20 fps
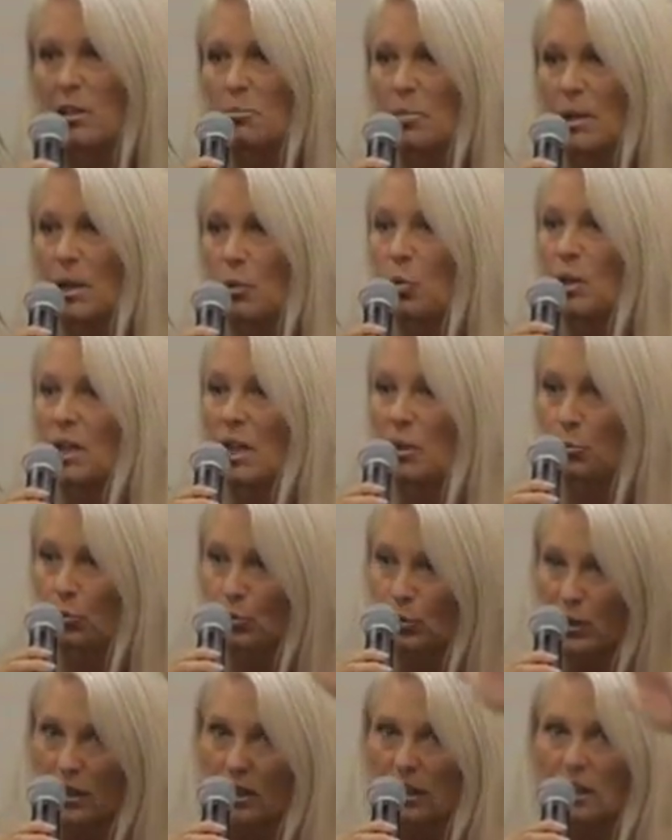But what
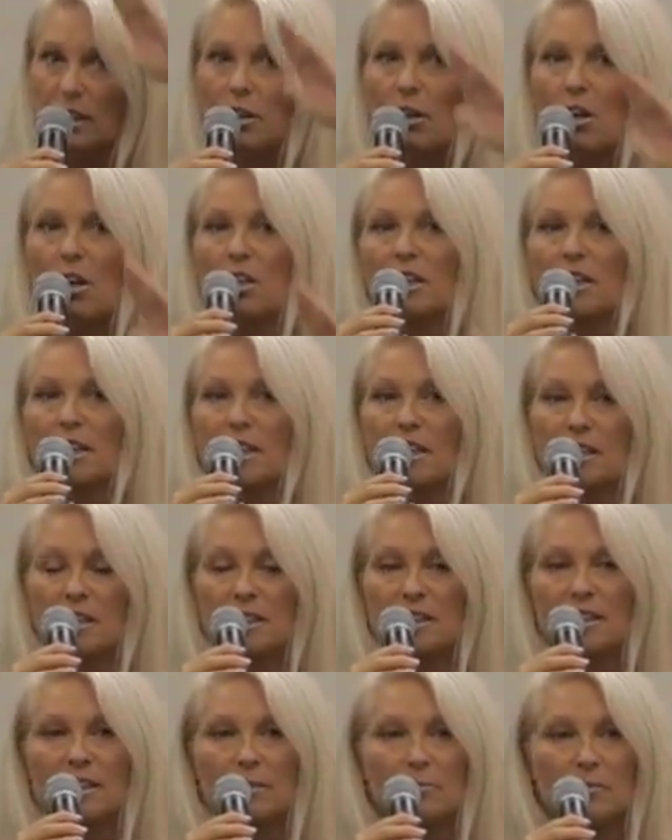I'm really calling in
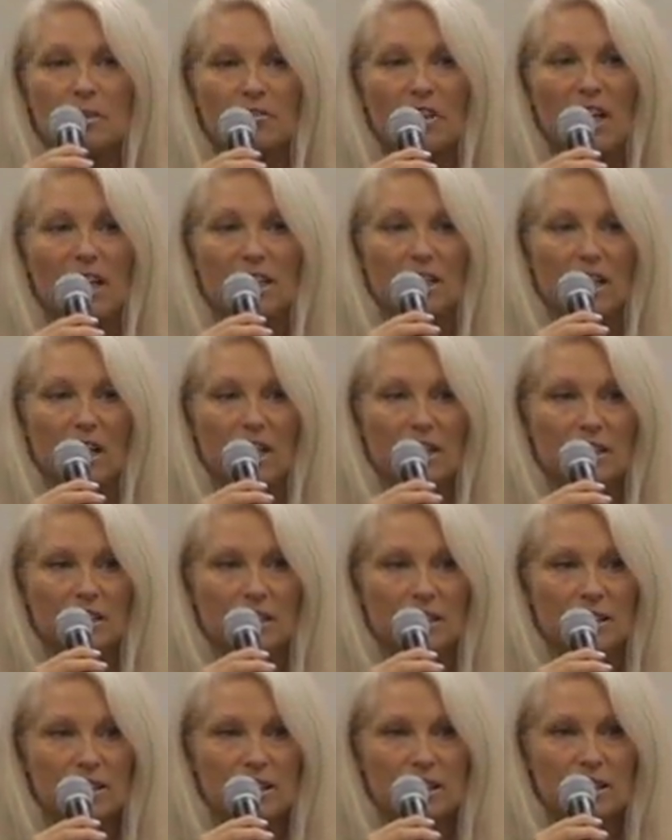is some divine
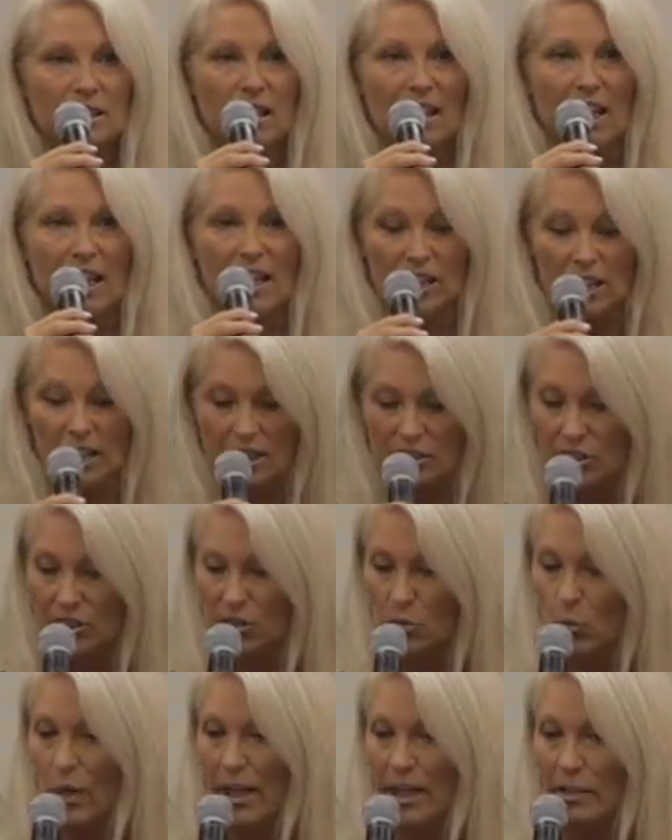guidance, and I
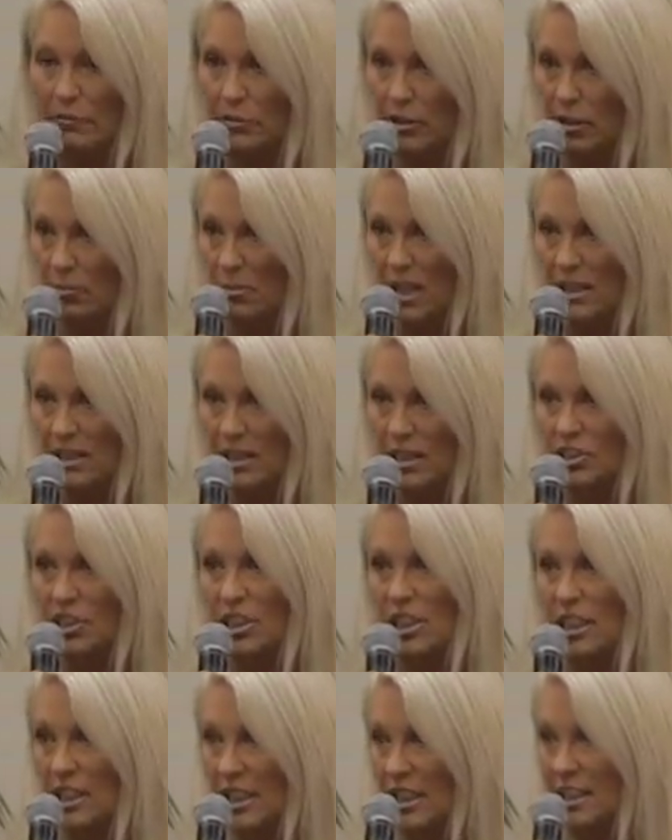just wait for the message
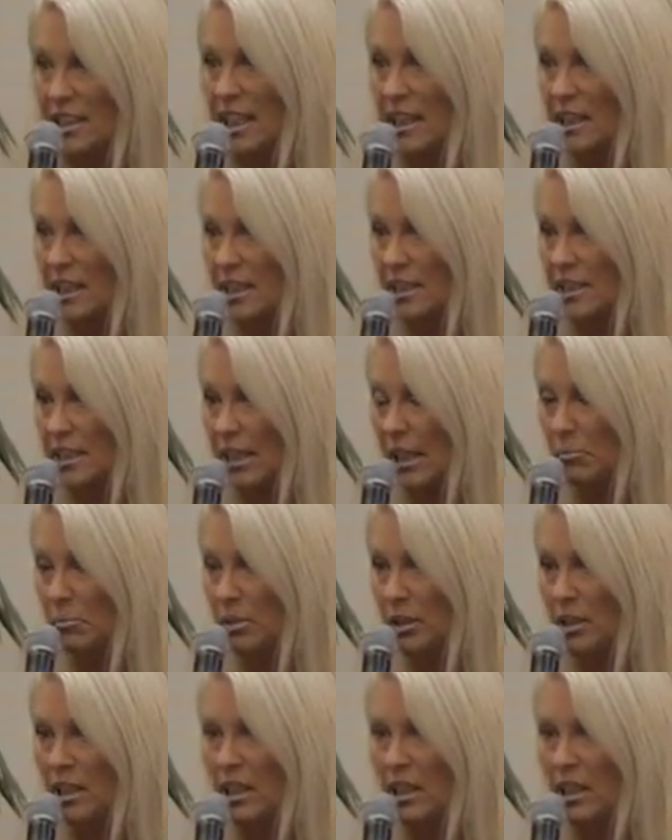and then I take the step.